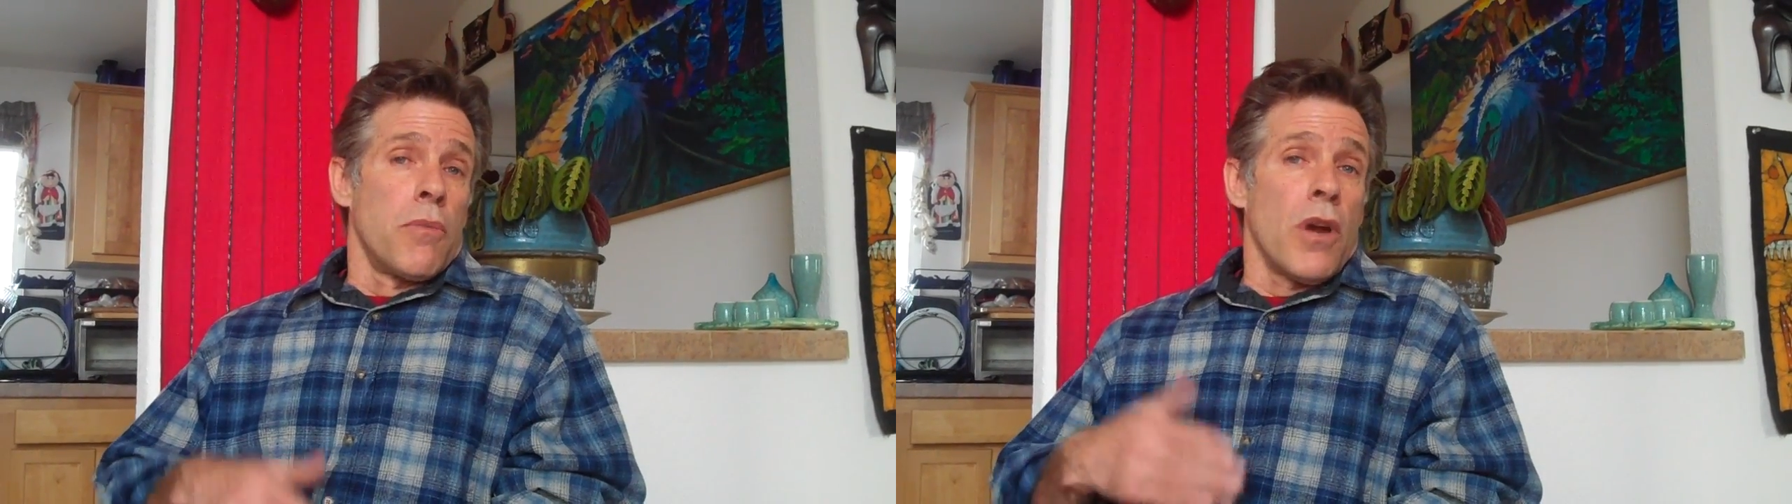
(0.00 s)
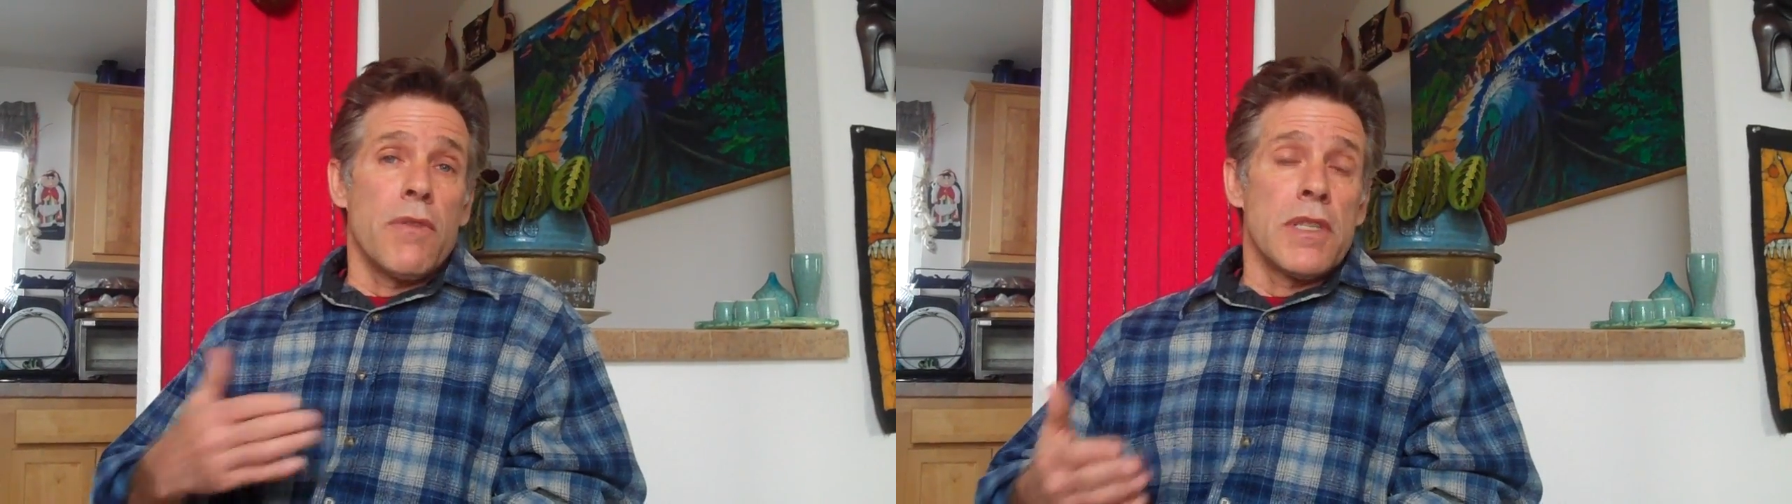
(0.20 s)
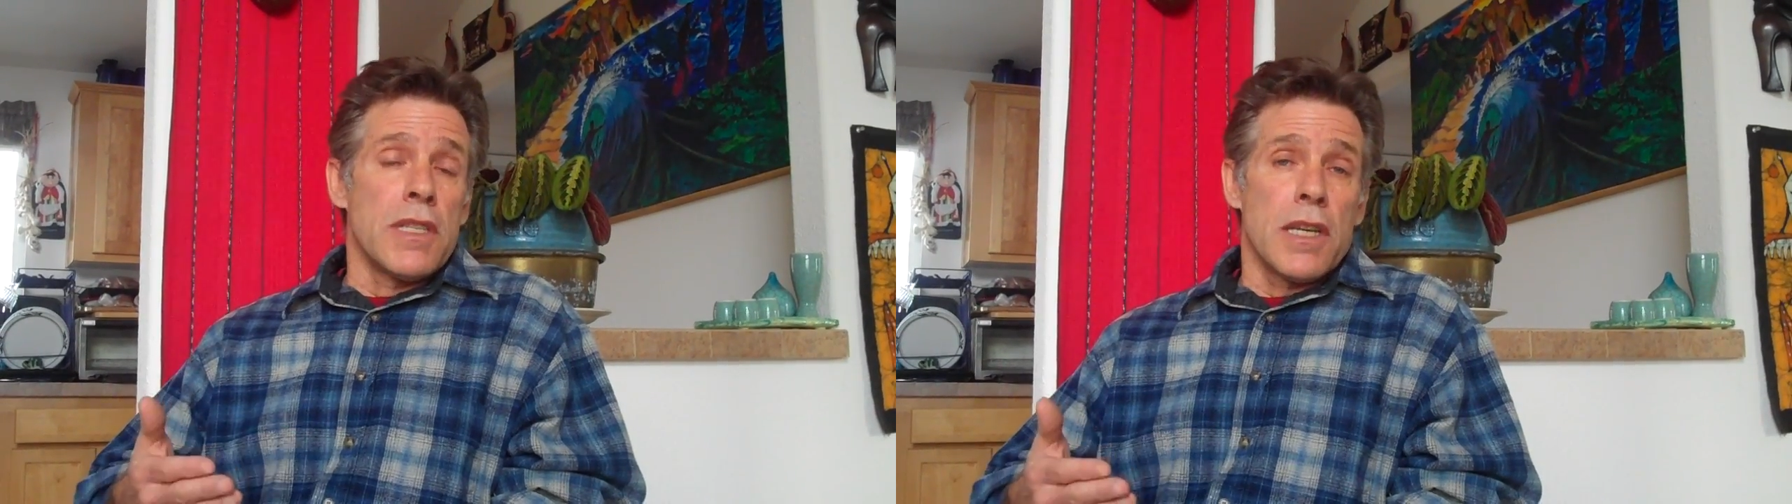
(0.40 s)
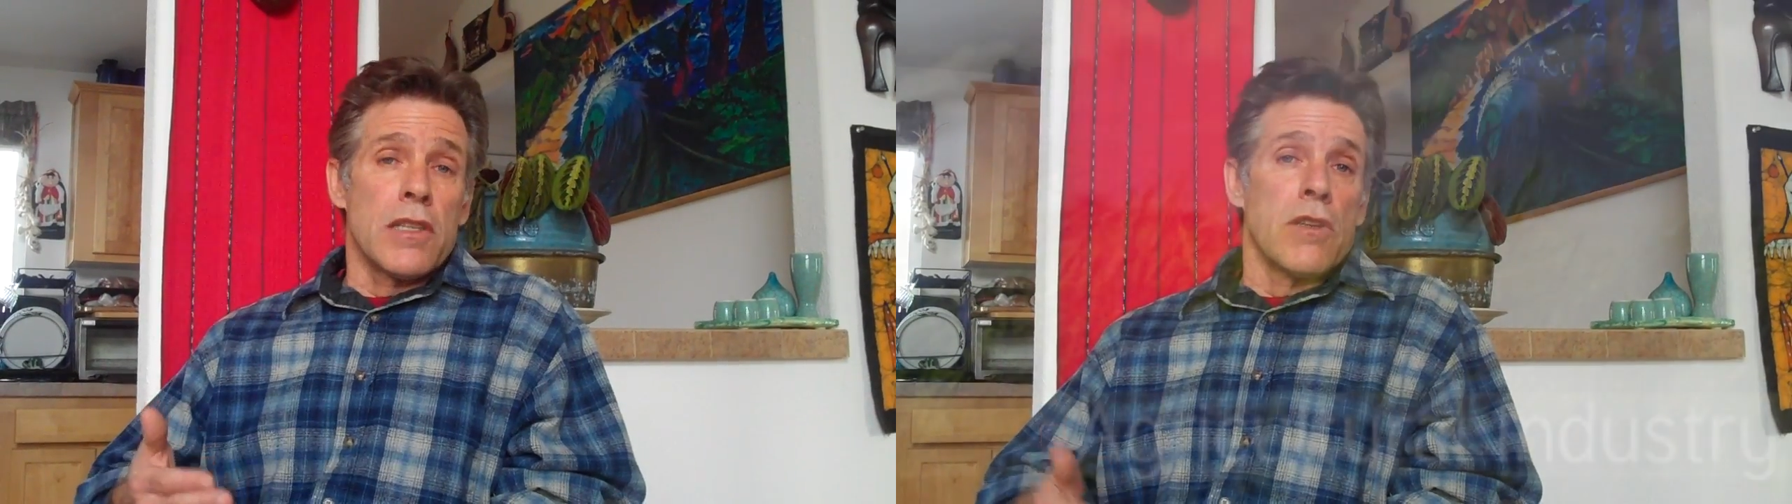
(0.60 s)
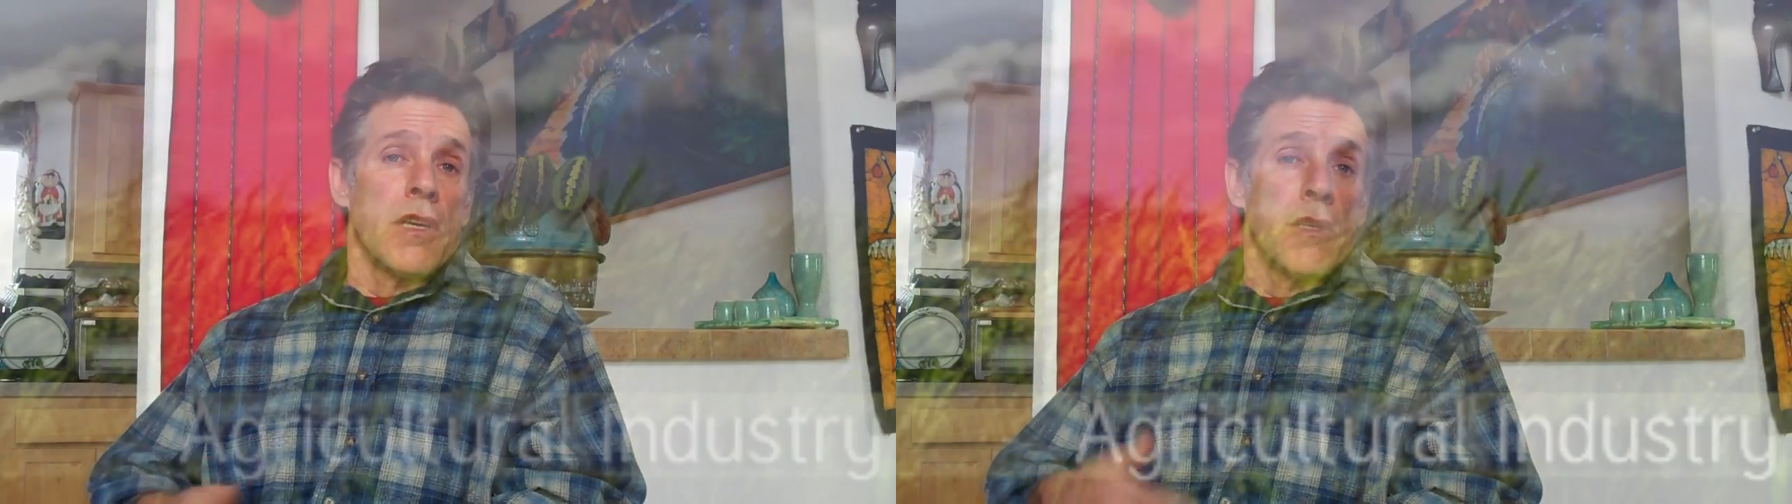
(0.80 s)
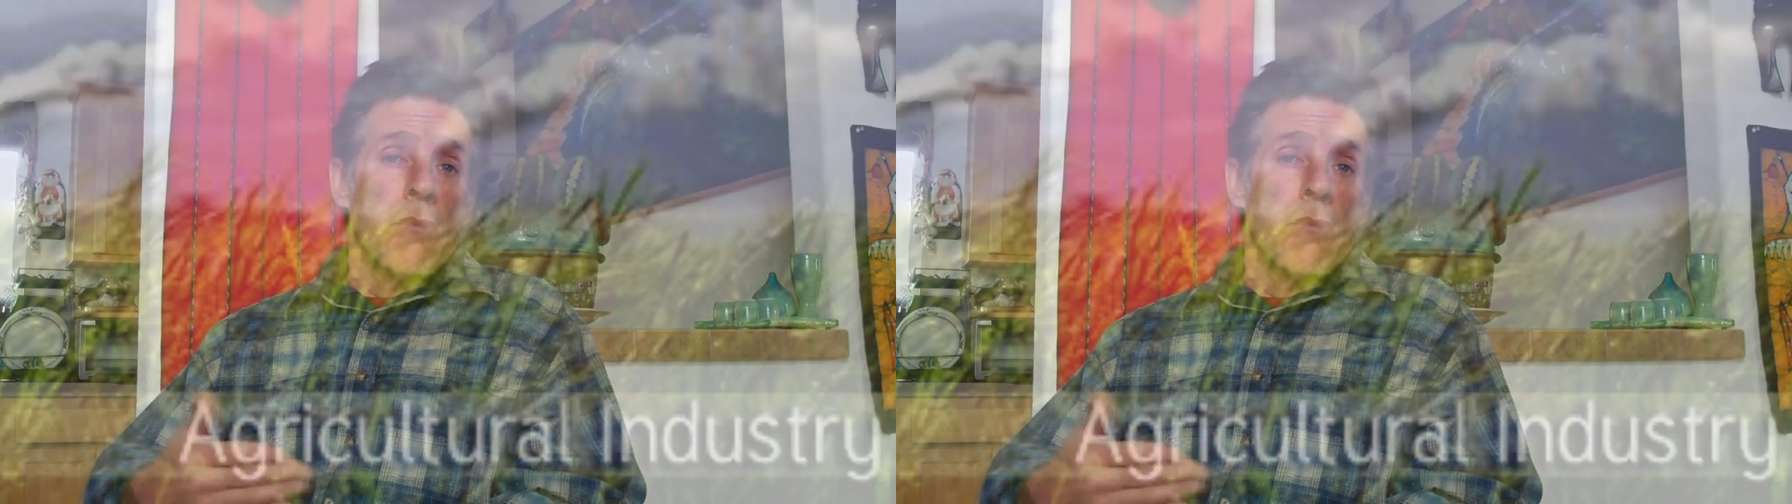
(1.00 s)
private sector and the